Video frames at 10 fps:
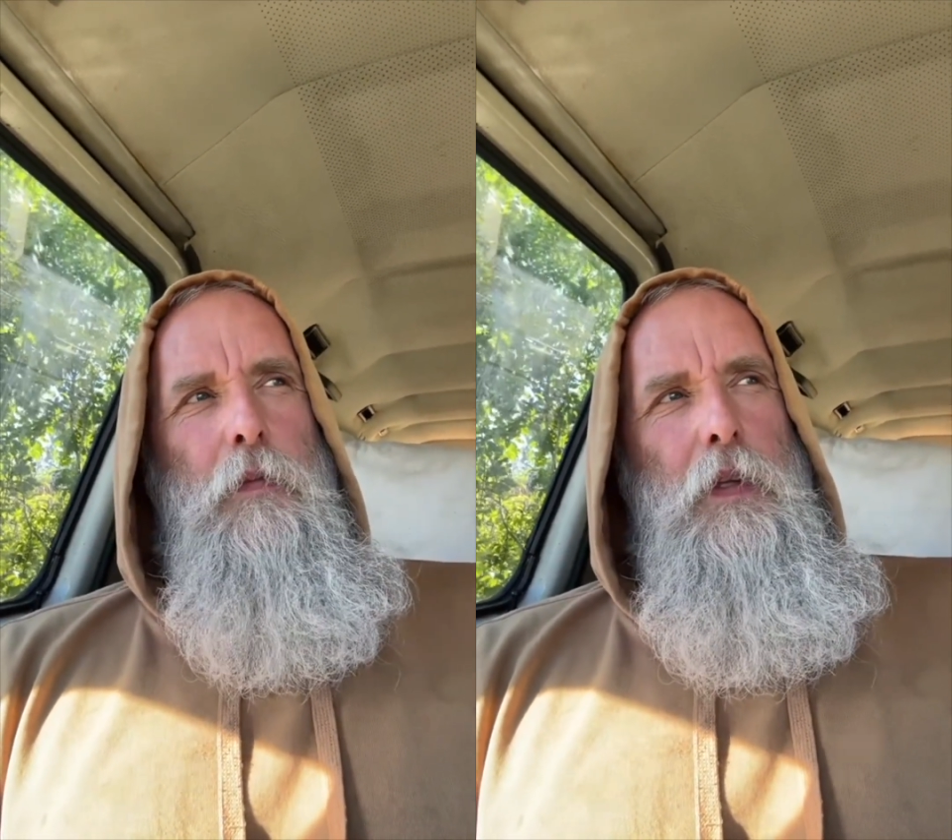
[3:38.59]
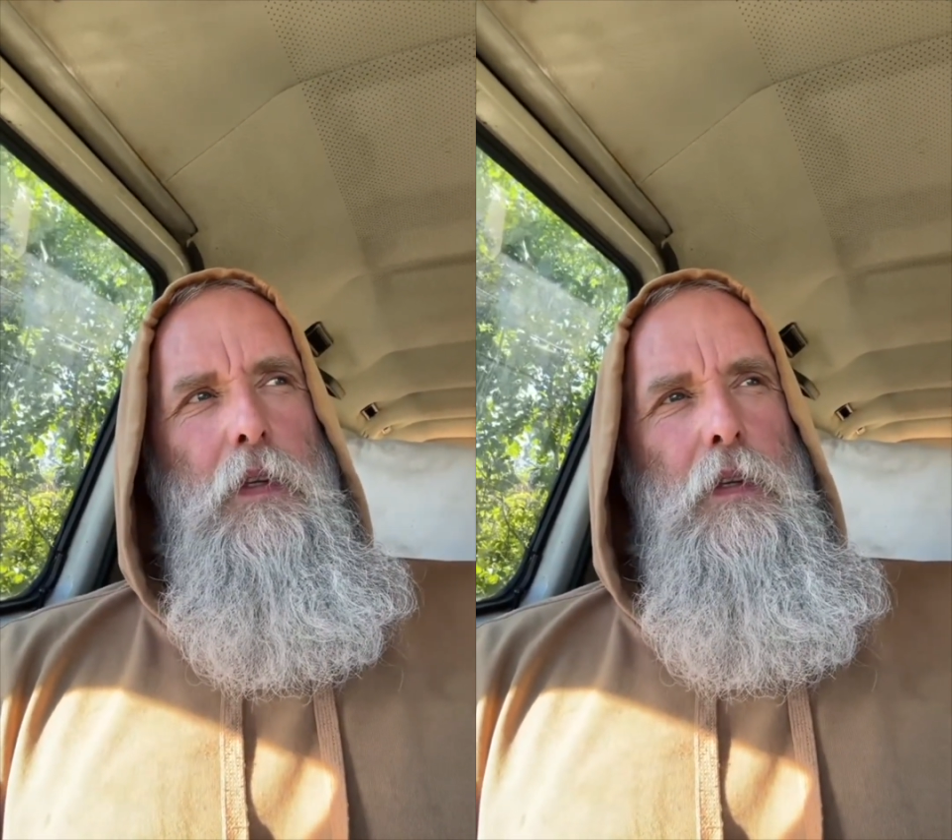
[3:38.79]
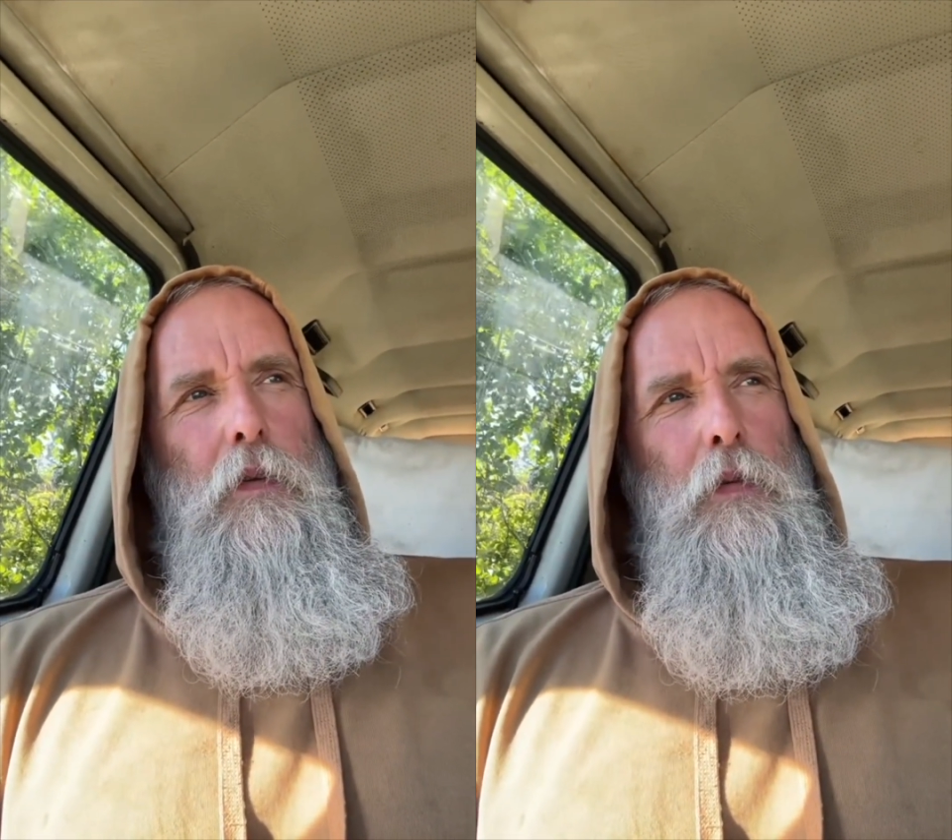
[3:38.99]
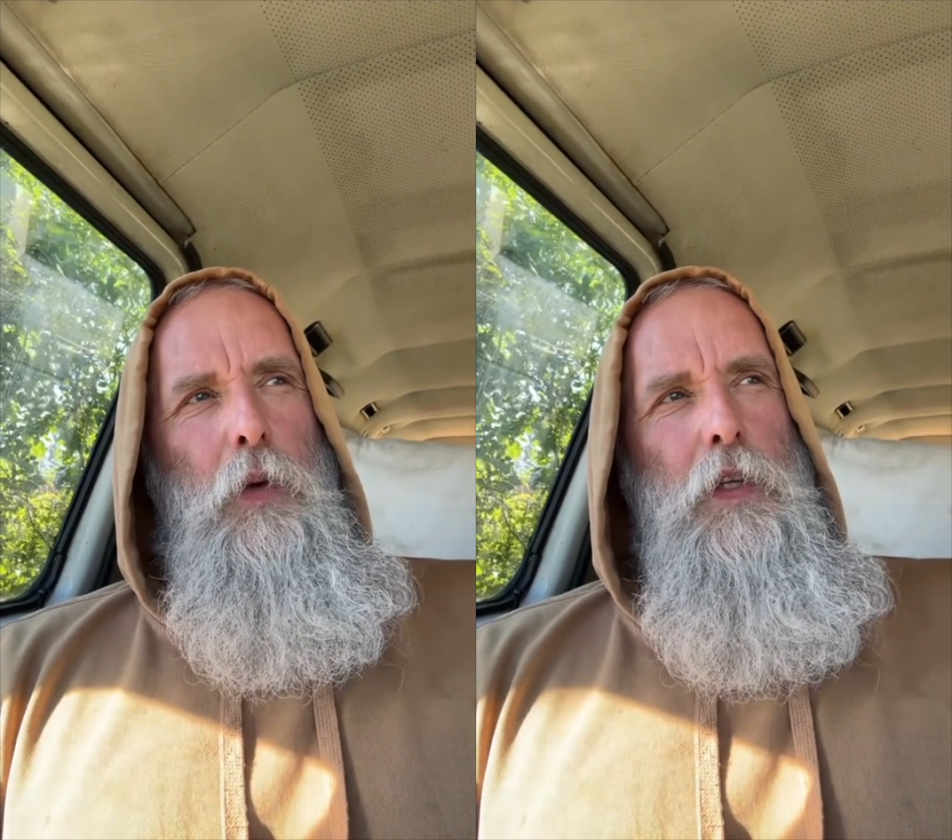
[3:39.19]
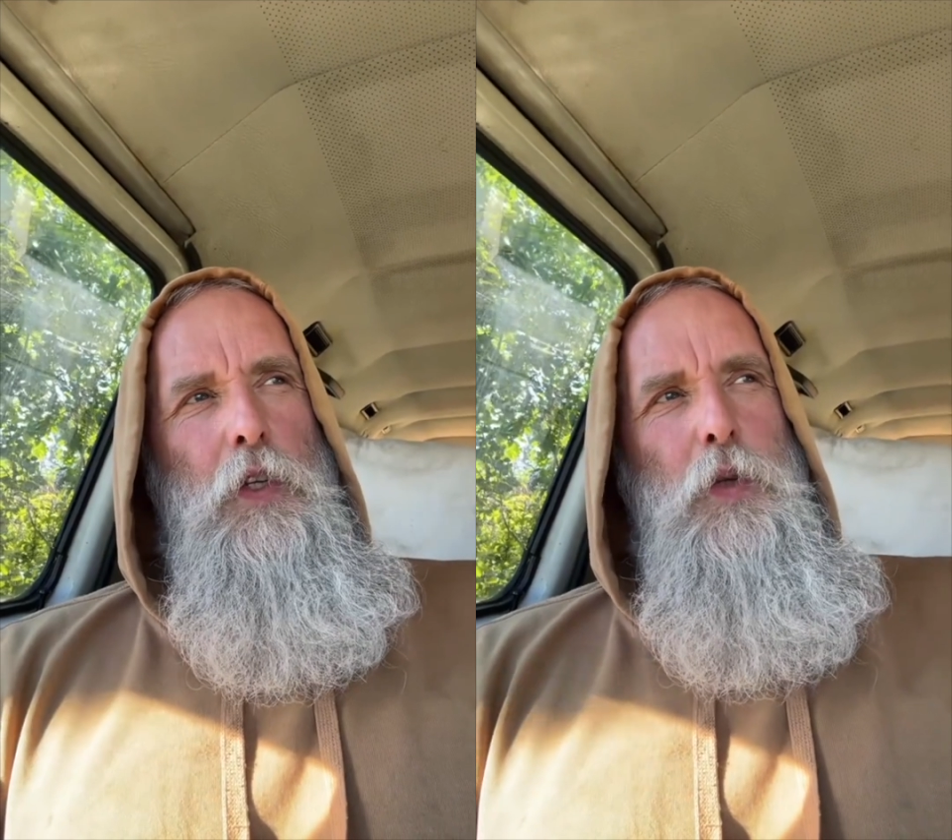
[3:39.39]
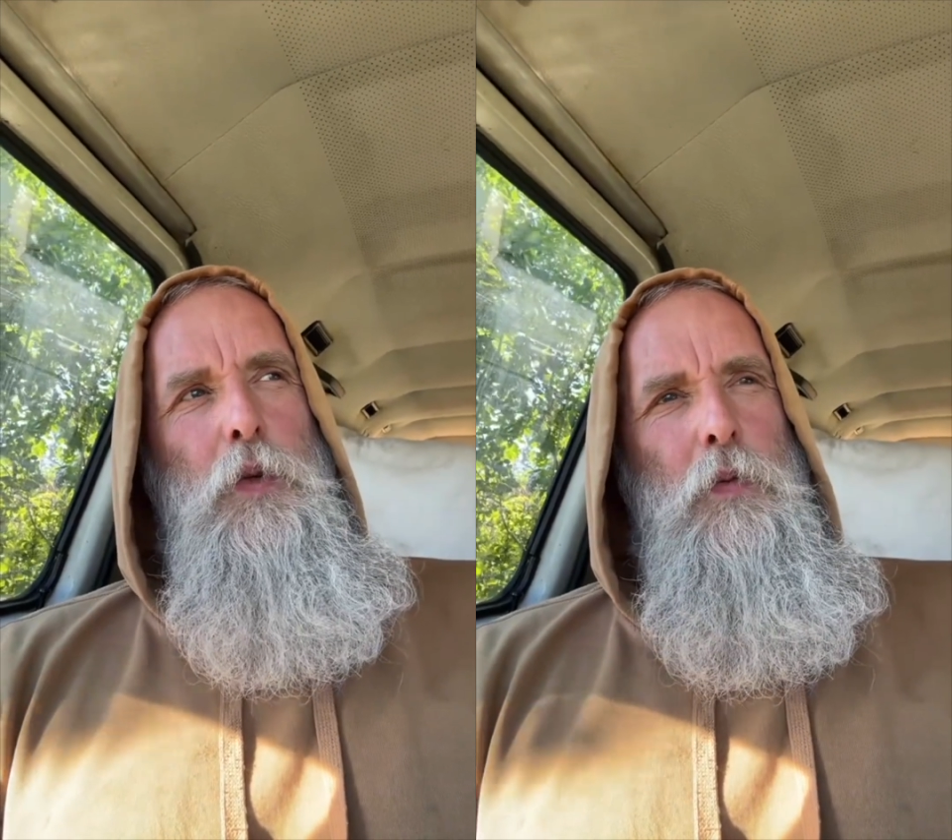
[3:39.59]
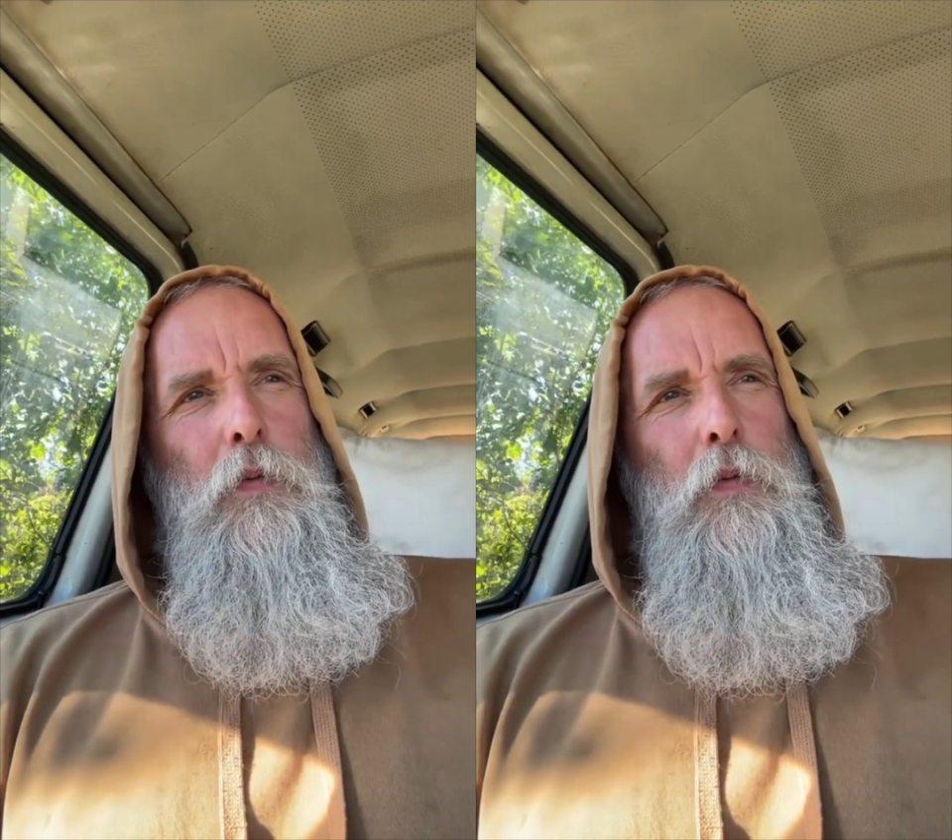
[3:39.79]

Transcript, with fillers: that when you